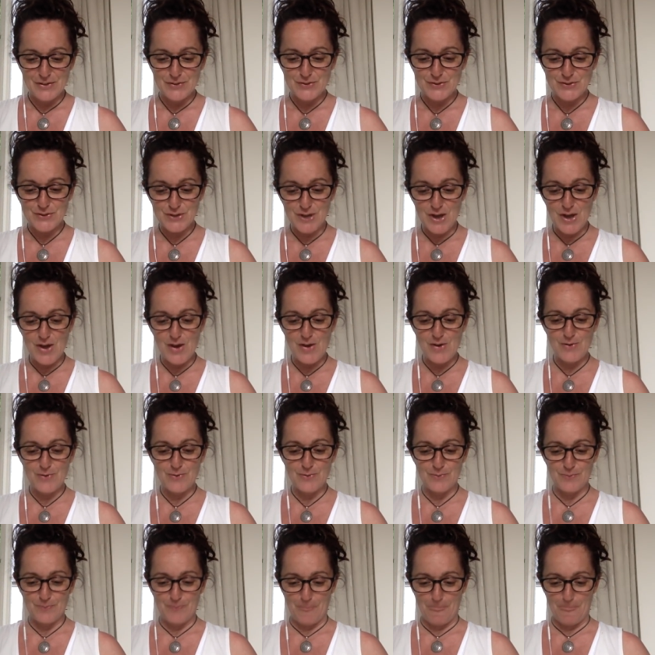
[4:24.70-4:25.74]

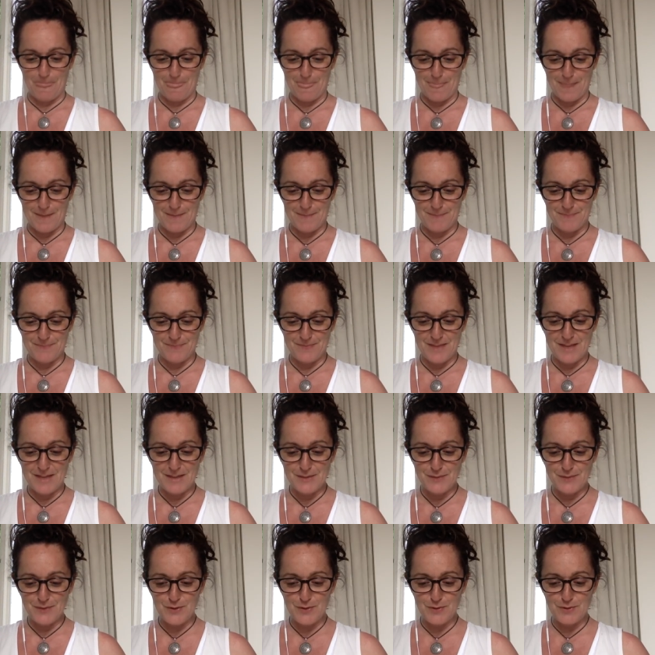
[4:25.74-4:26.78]
So,
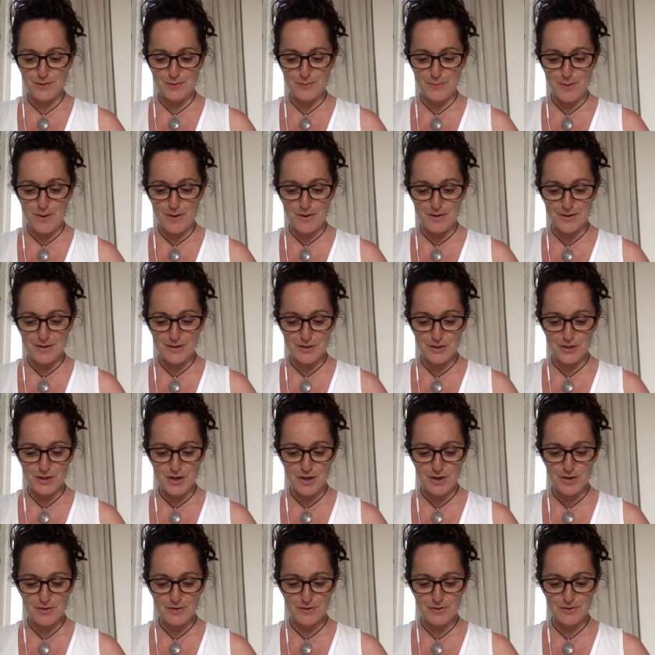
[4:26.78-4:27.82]
thanks for your inspiring
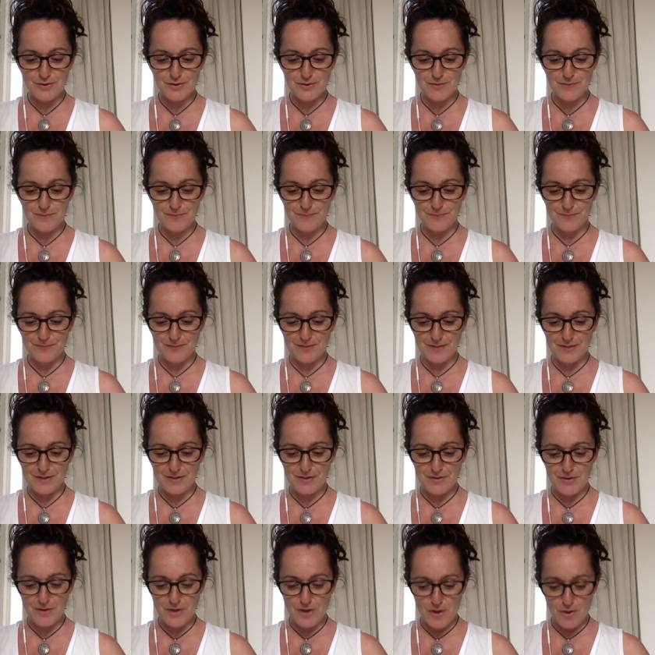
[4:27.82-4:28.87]
shows.
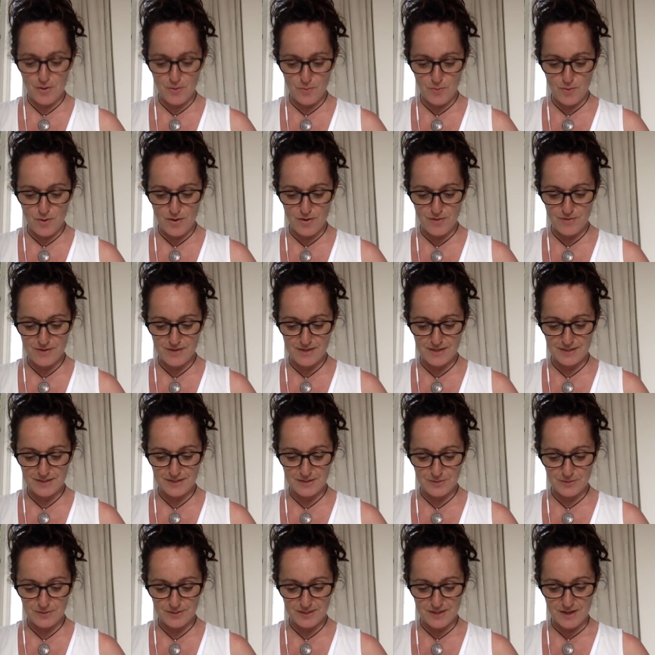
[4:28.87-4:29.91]
No worries.
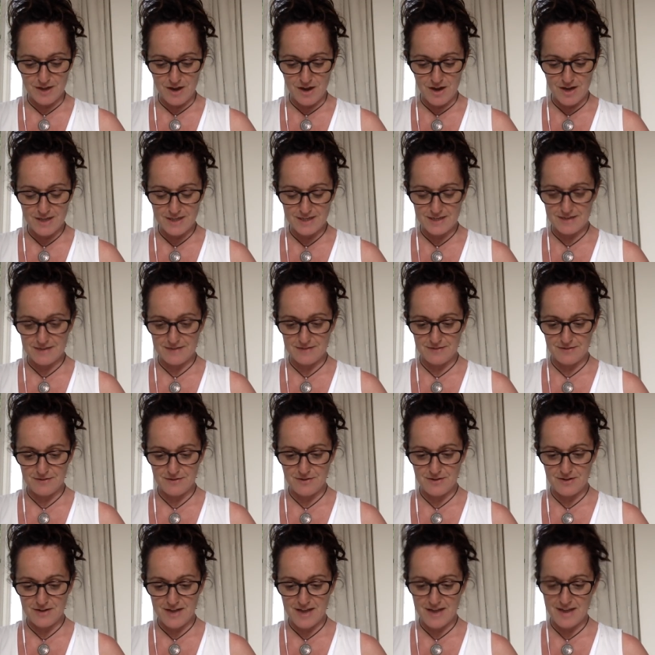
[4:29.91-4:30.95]
Oh, it's Ida,
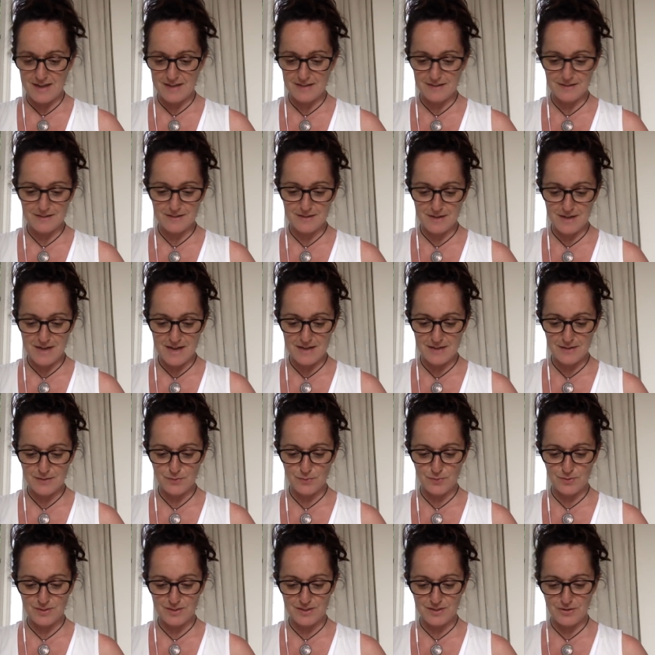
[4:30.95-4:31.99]
not Haz. Oh, Haz
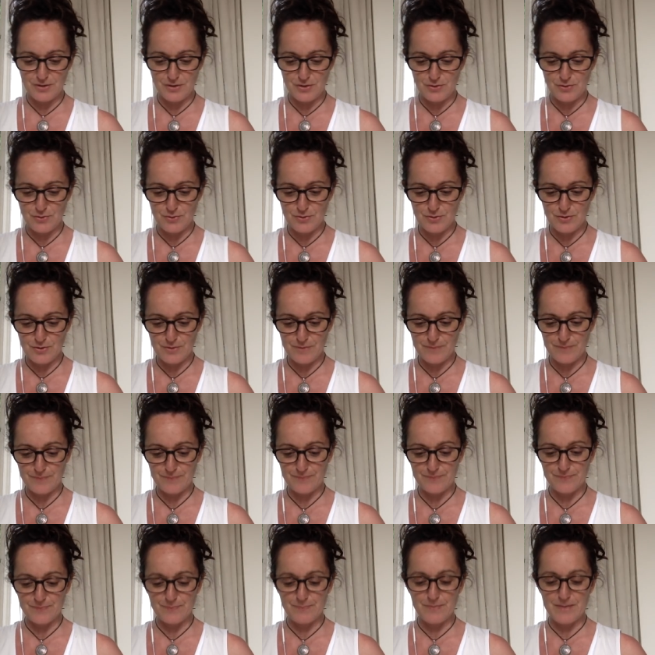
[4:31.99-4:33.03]
was in your,
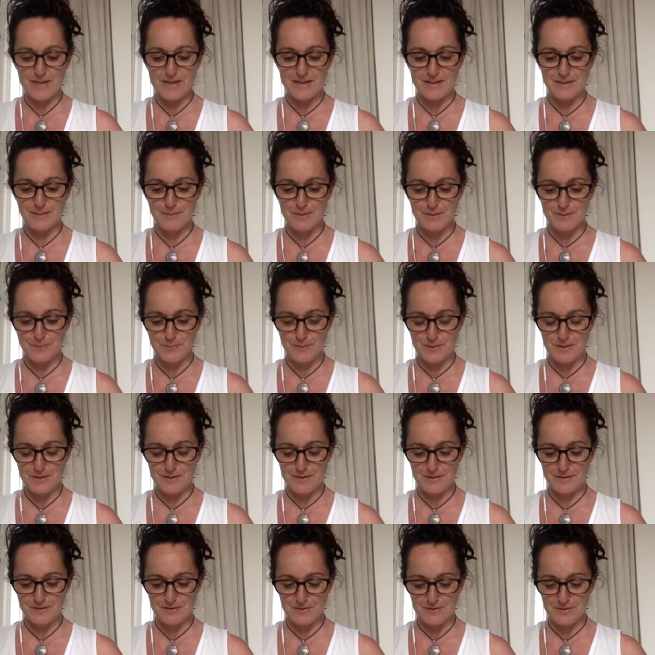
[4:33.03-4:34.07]
Haz must be
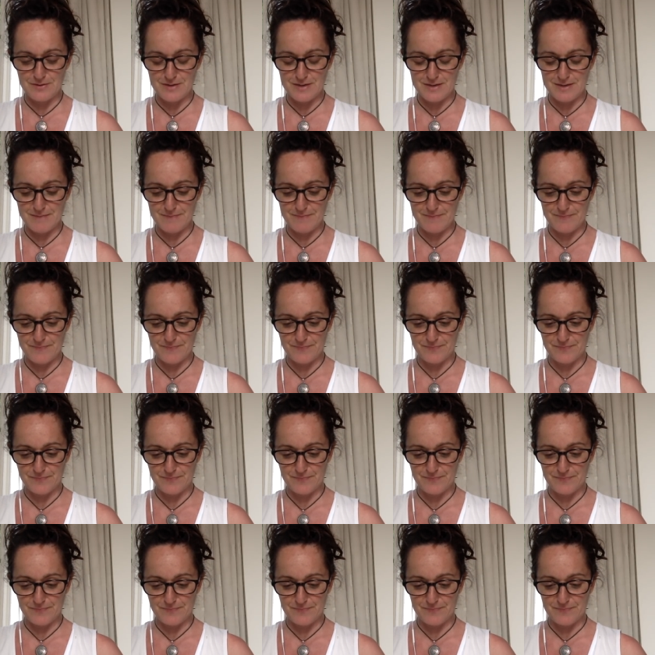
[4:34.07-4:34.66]
the surname.